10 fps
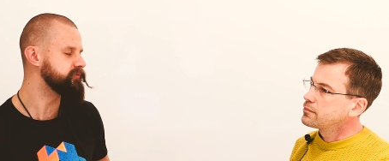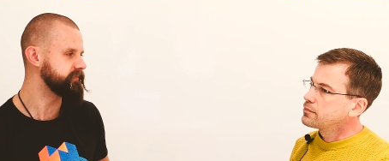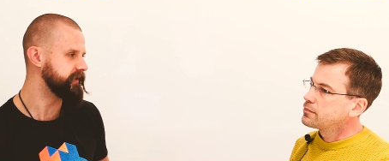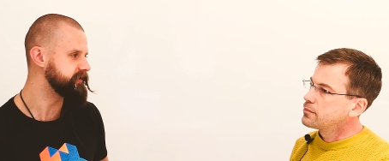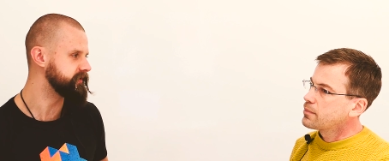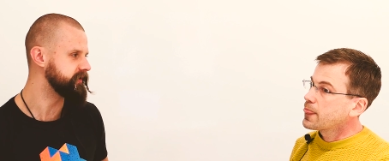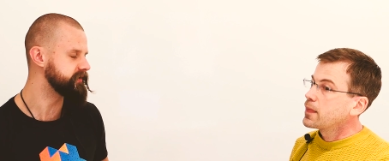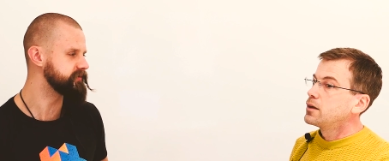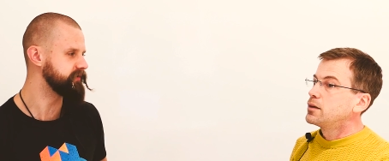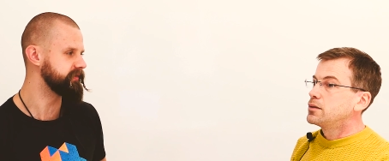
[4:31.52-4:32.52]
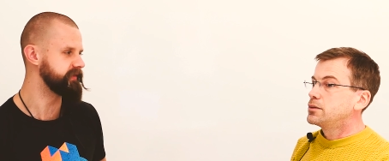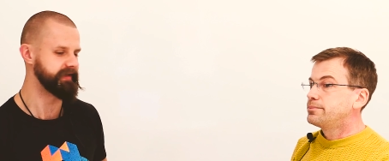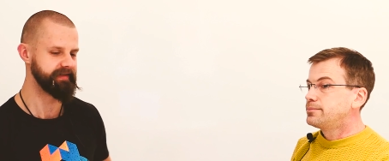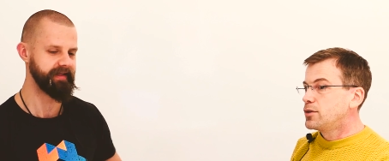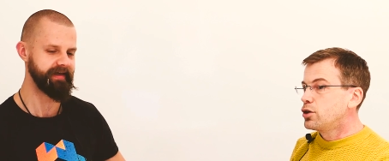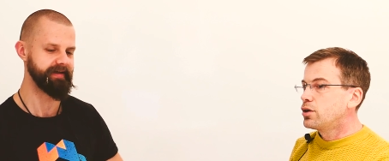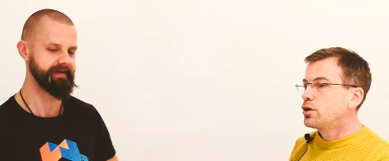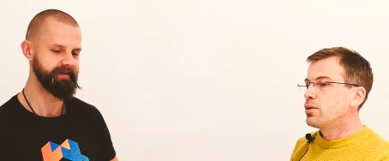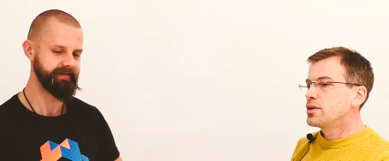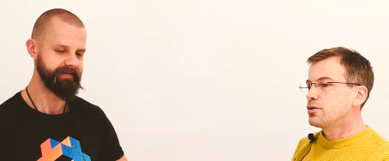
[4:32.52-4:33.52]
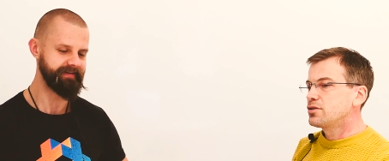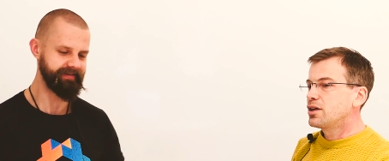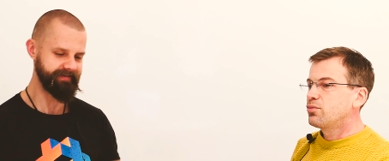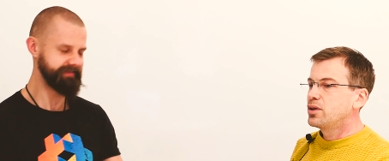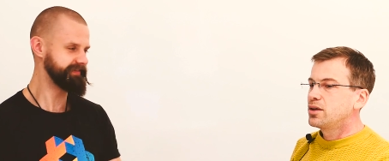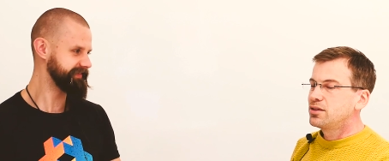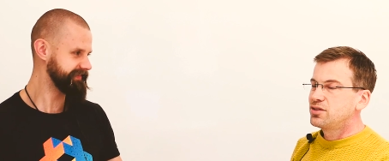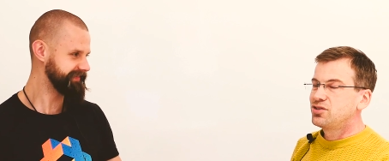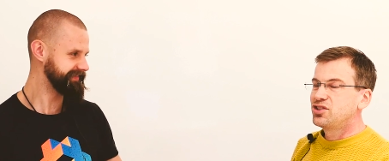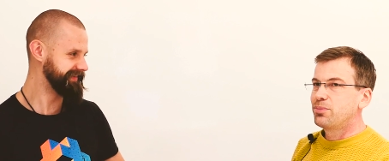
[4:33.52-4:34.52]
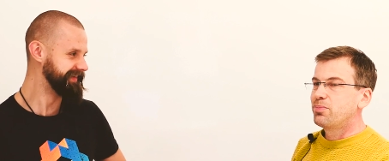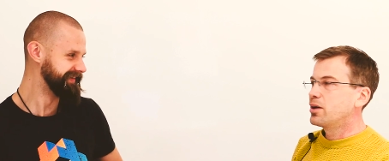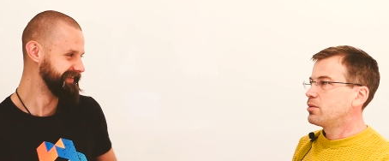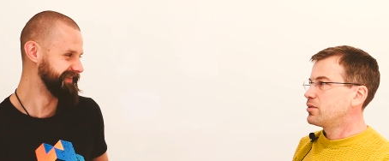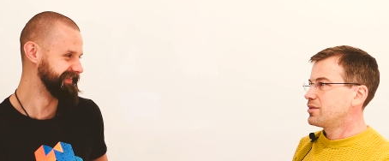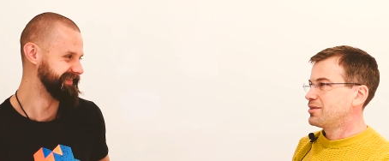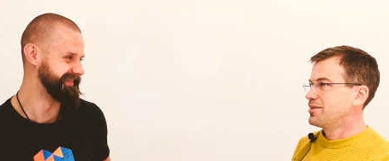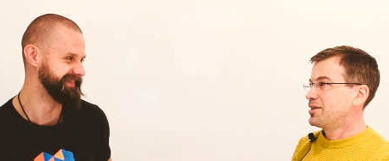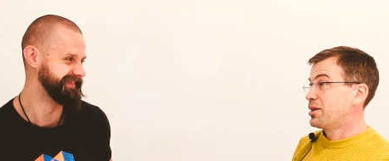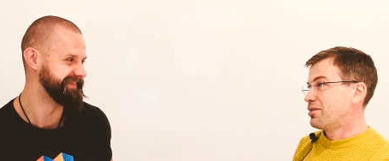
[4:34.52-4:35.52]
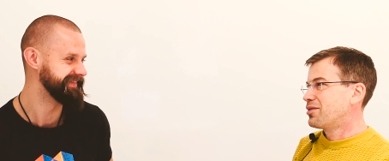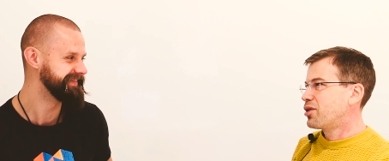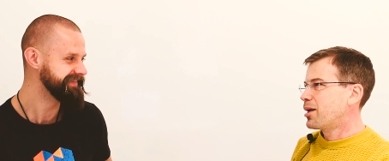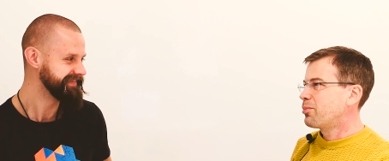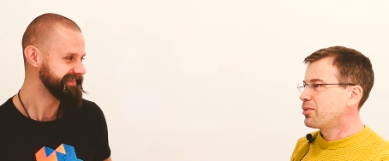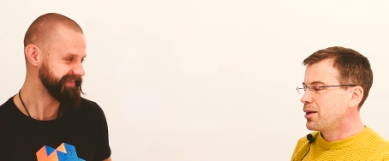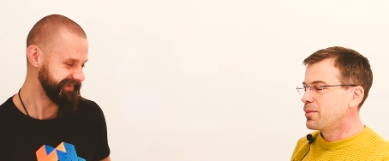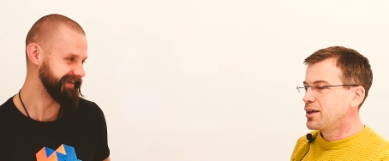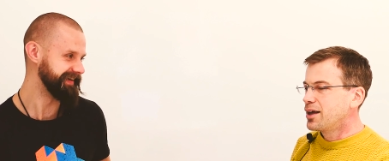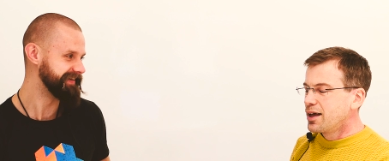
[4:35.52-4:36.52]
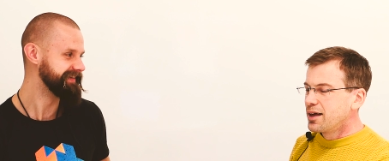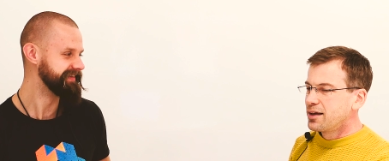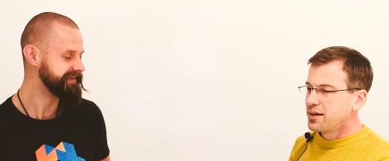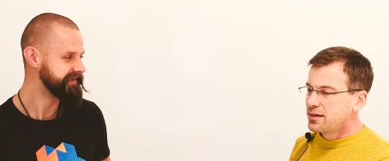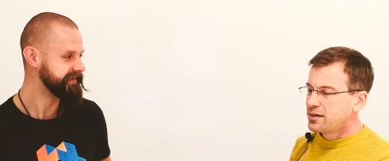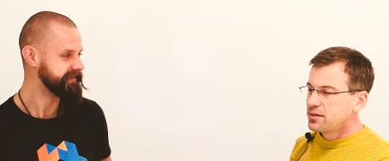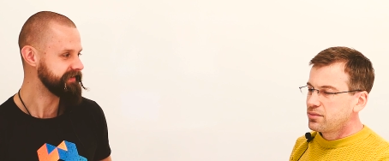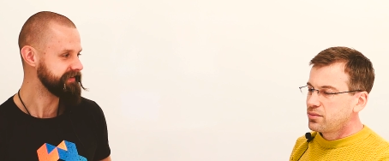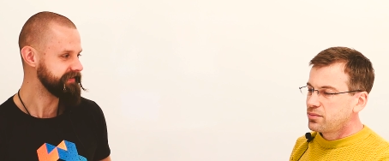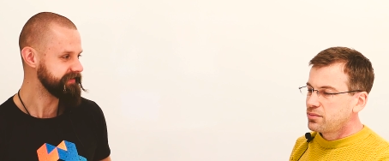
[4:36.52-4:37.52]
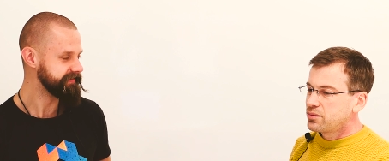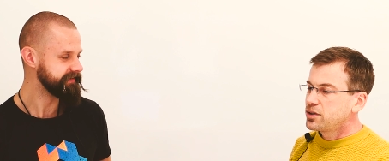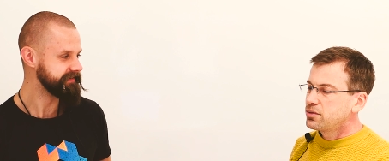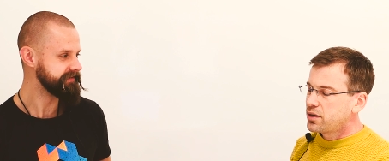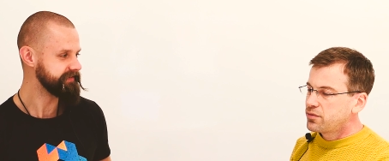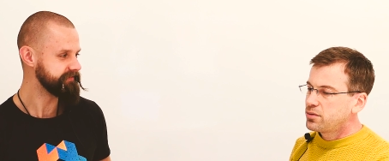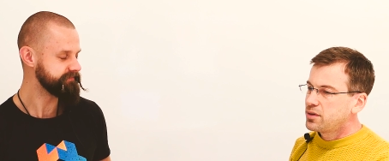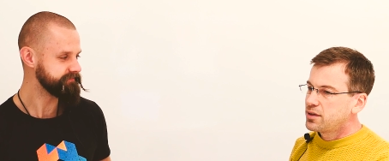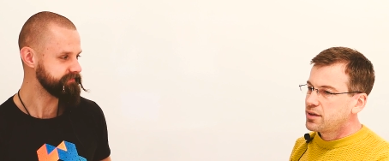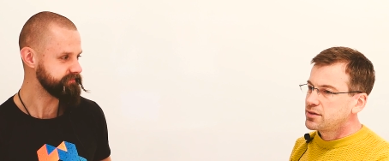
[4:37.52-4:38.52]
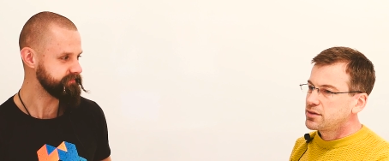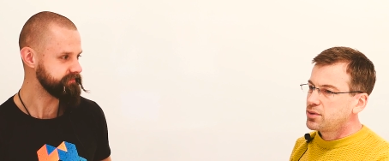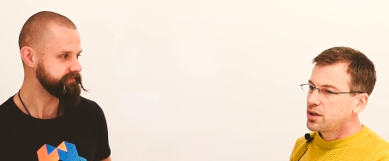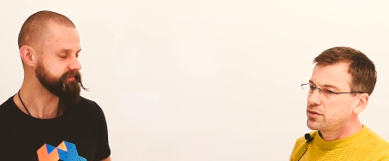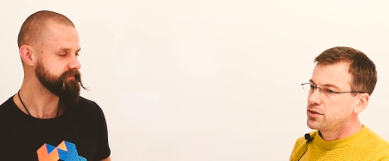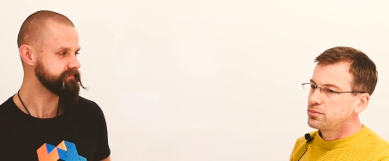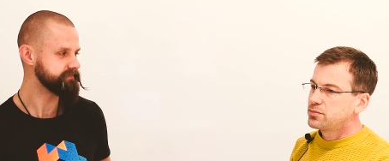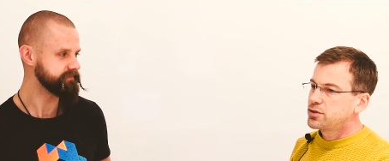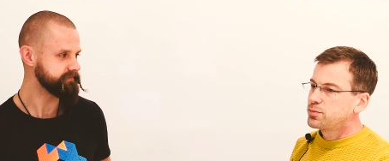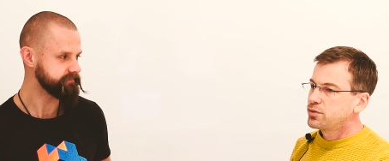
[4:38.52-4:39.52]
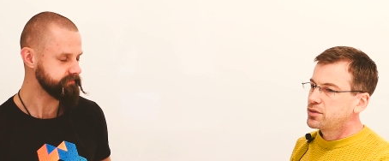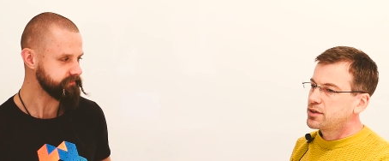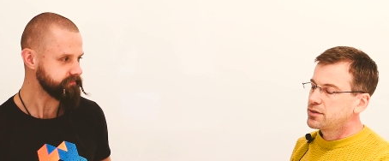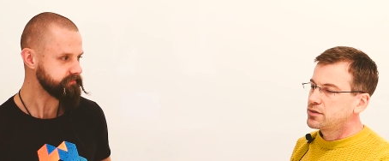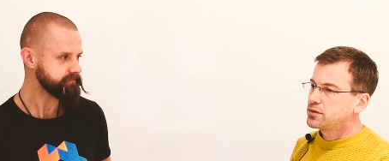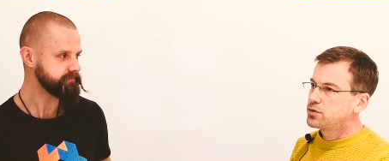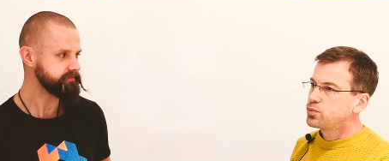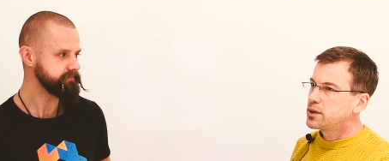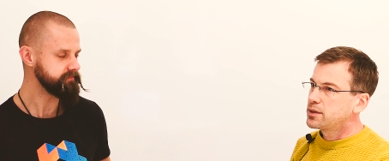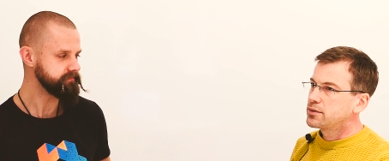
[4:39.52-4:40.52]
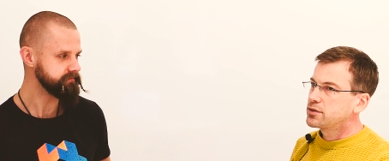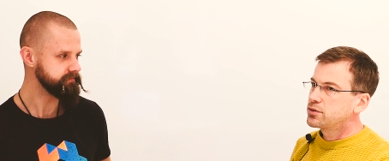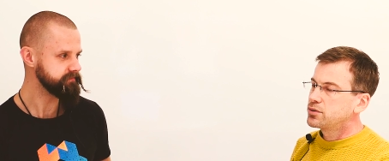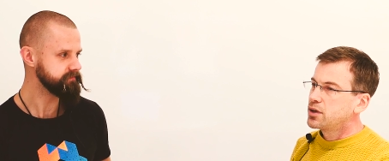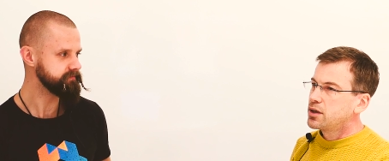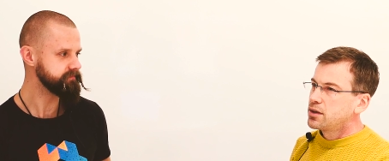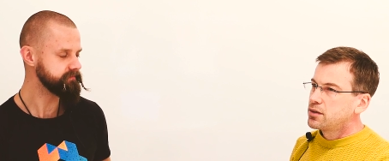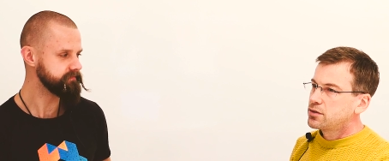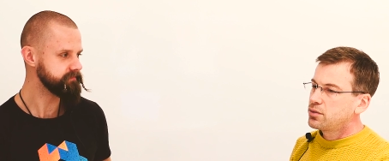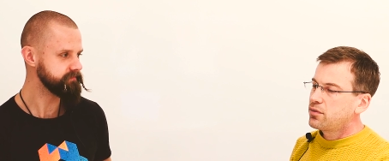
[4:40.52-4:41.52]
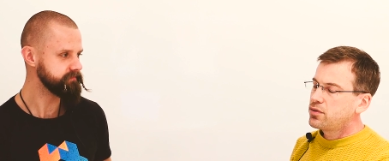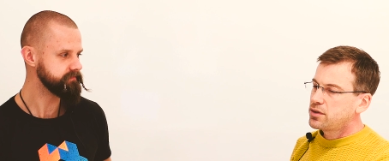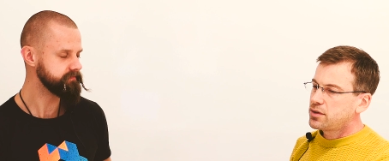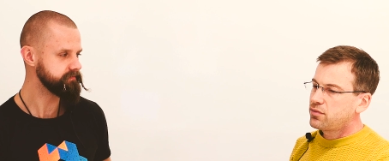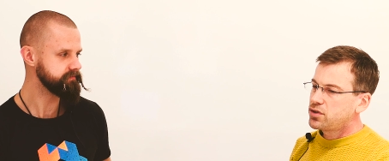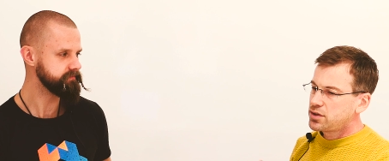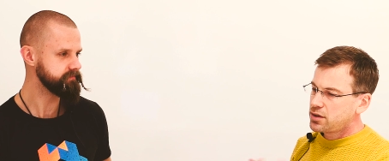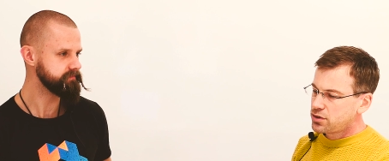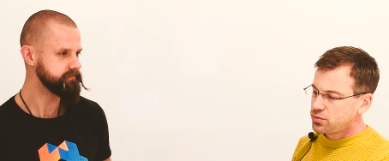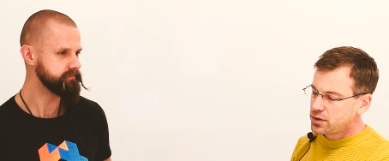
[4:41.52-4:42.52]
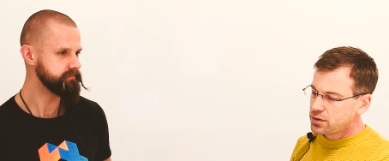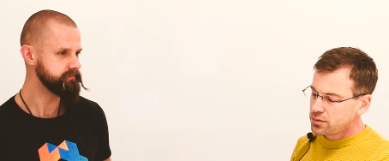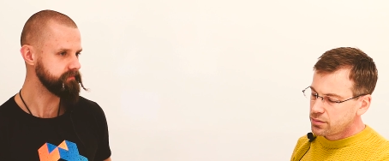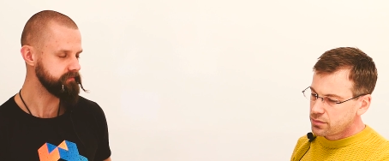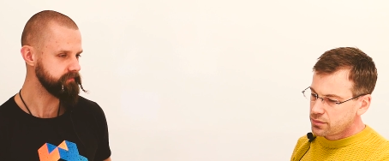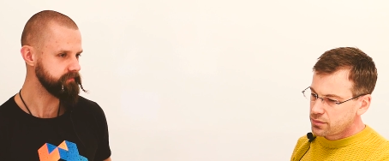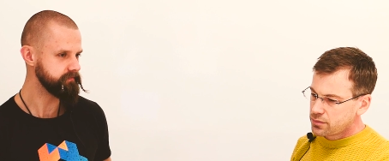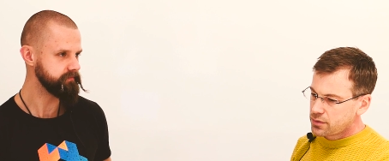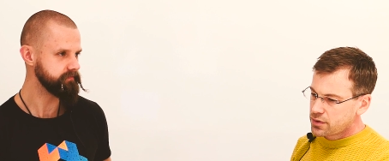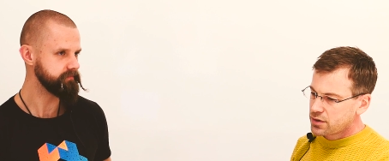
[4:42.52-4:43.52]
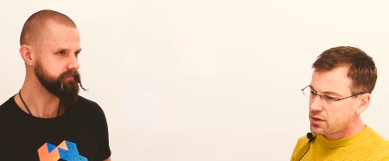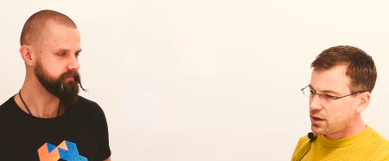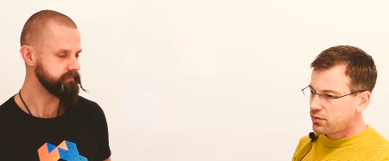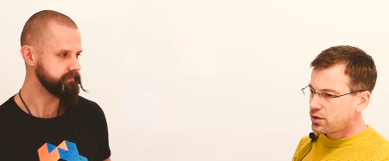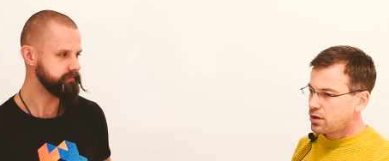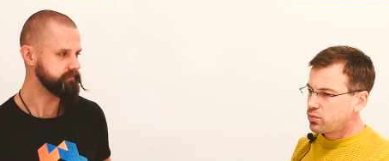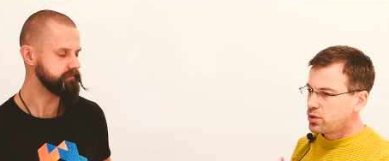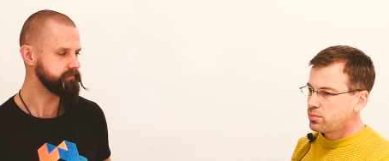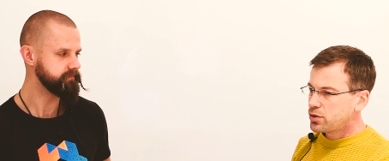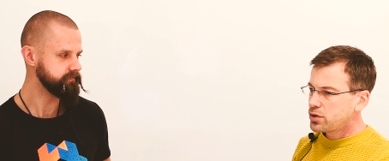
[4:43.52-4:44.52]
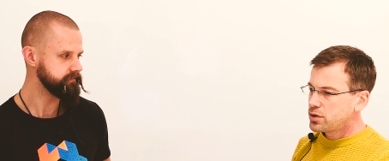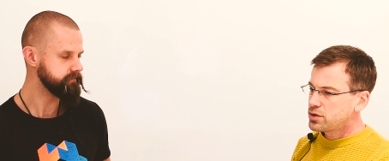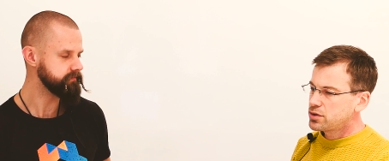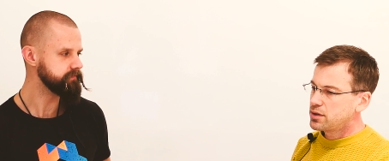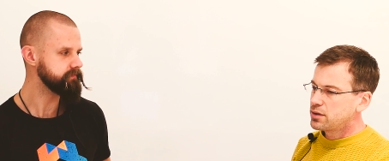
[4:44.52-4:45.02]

Speaker 1: automation. It's not that like... No, no, no. It's not like we ship out crap. I mean, yeah. uh, we do have unit tests and we have some smoke tests as well. So so every every change we do, essentially every time we merge,